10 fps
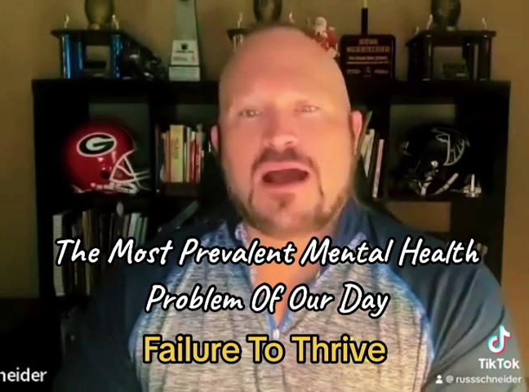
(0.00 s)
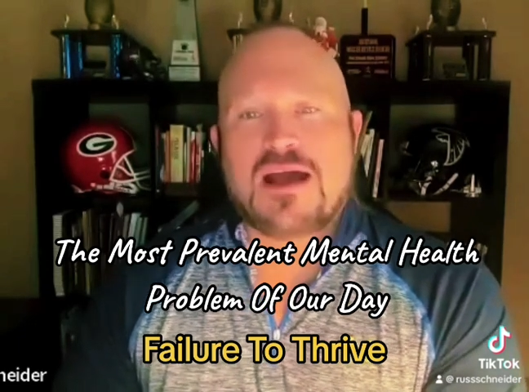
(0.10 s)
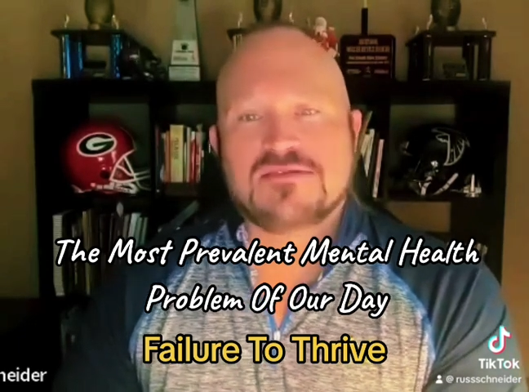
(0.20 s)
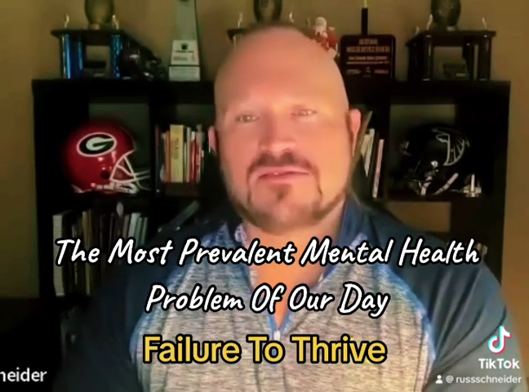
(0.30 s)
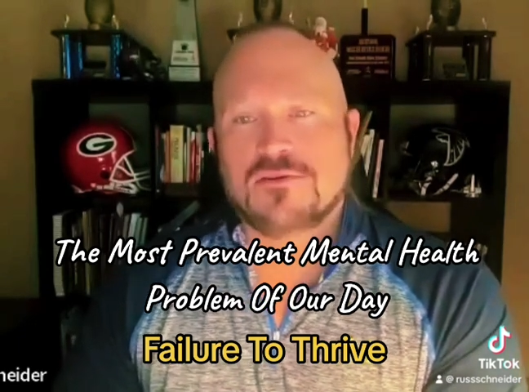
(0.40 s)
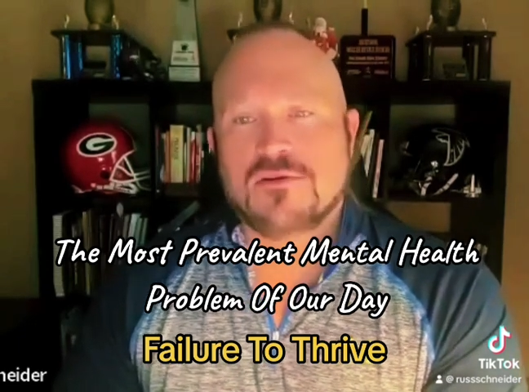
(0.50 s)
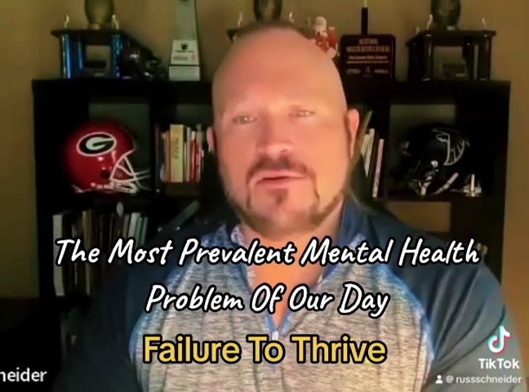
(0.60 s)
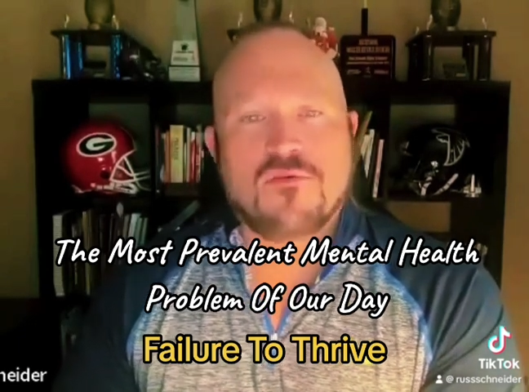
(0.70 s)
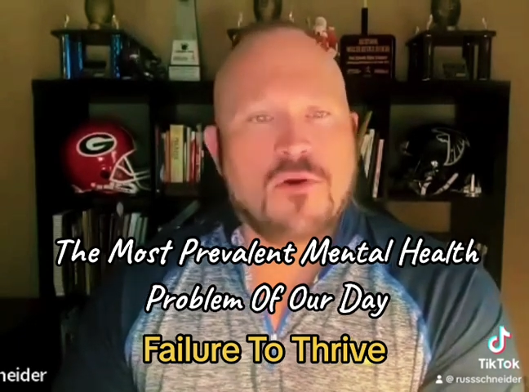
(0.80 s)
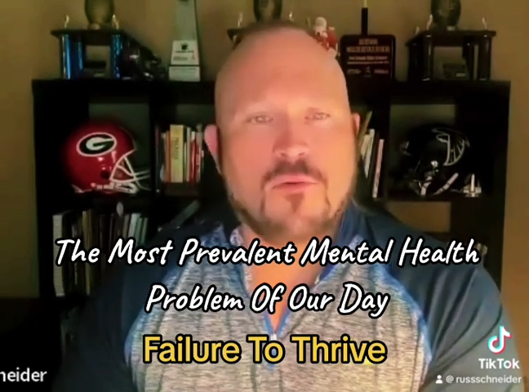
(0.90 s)
I
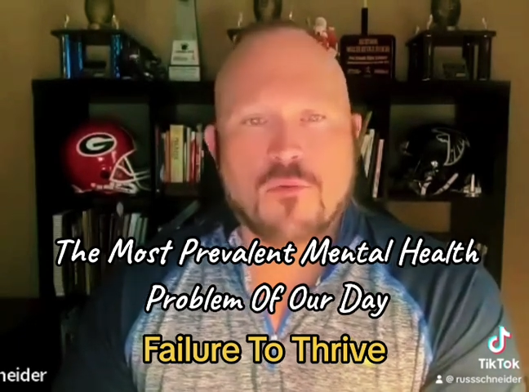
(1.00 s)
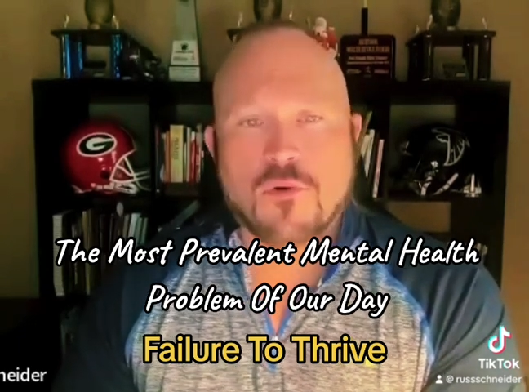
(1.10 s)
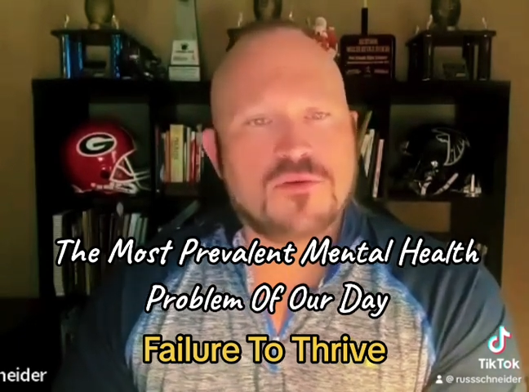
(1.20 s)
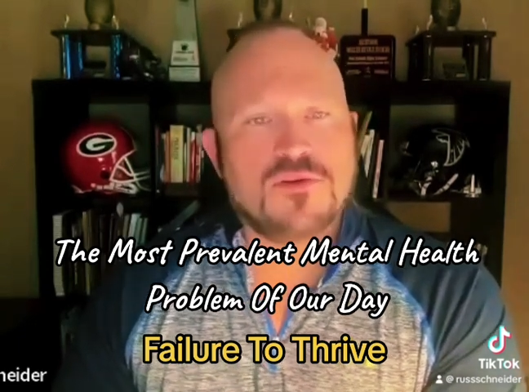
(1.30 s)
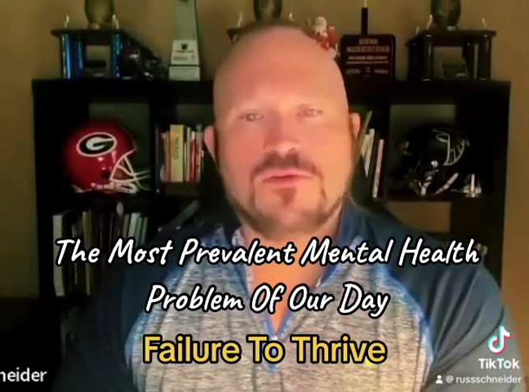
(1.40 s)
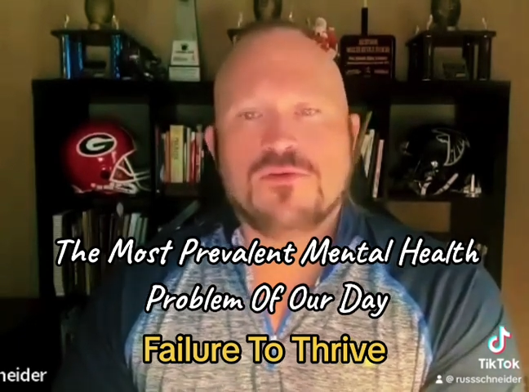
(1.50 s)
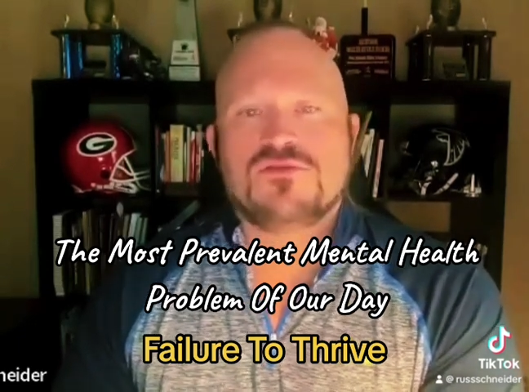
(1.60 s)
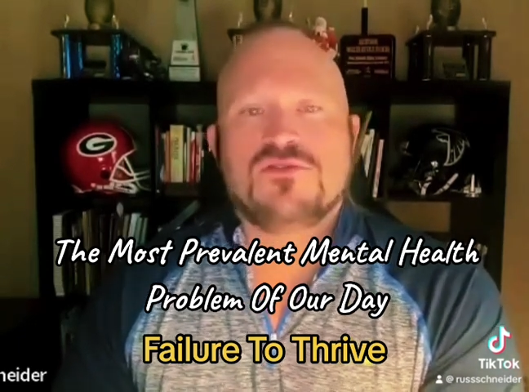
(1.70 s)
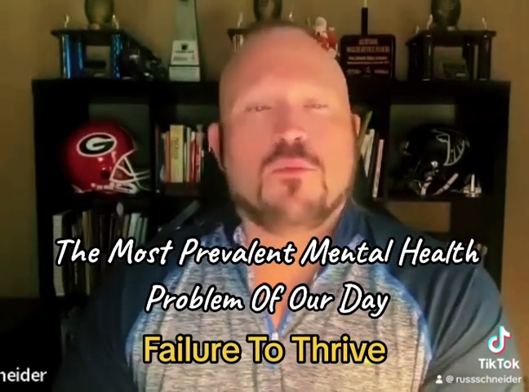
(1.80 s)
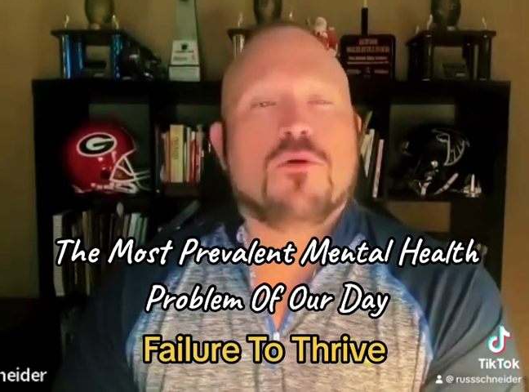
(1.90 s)
serve won't
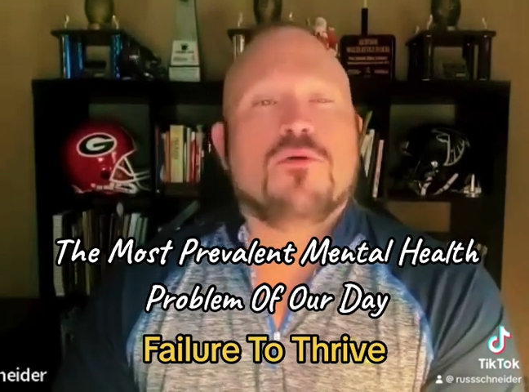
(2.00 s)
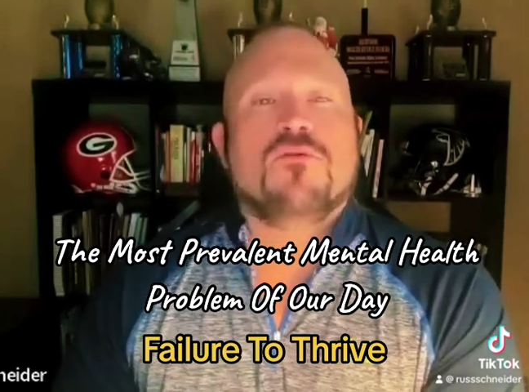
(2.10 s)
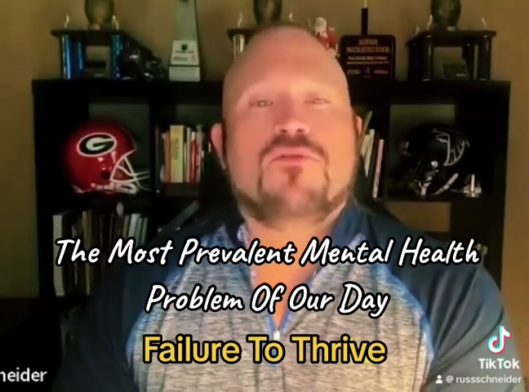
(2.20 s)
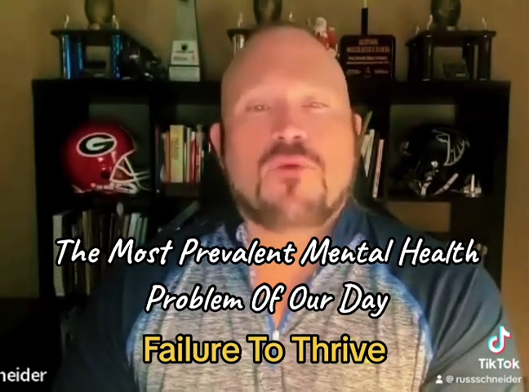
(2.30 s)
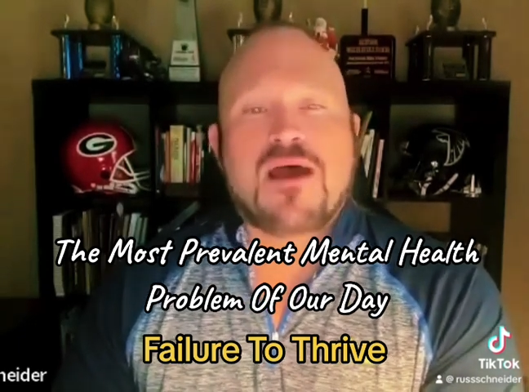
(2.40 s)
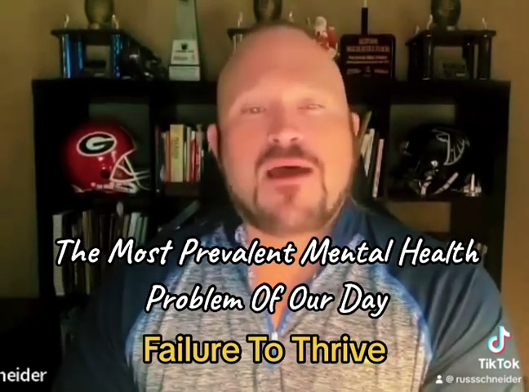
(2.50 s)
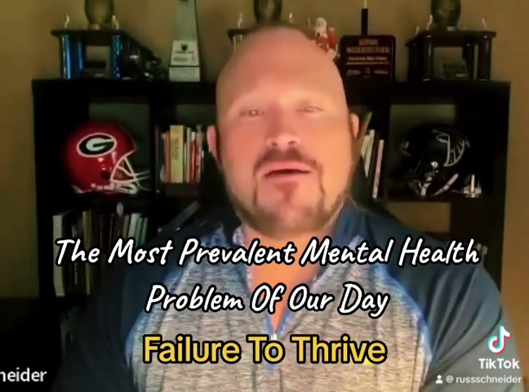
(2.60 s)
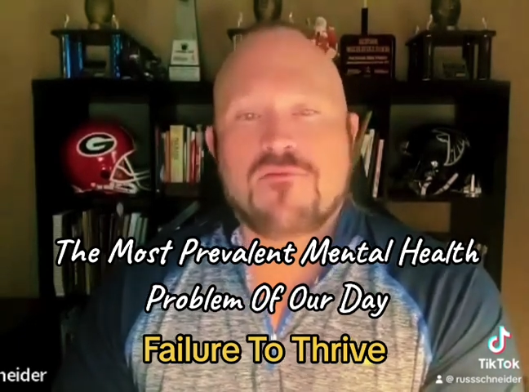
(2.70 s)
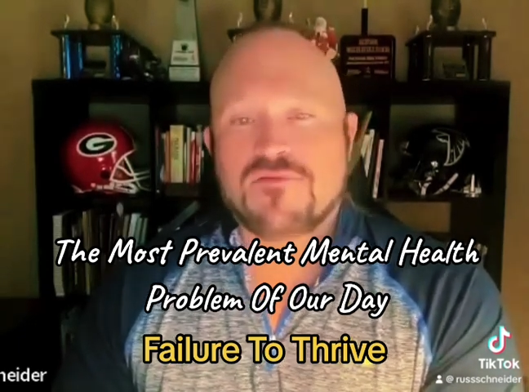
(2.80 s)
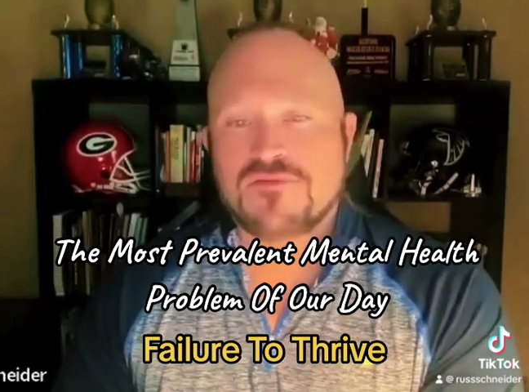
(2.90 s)
use the word
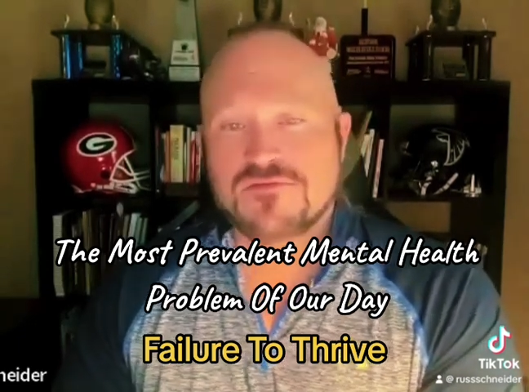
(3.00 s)
thrive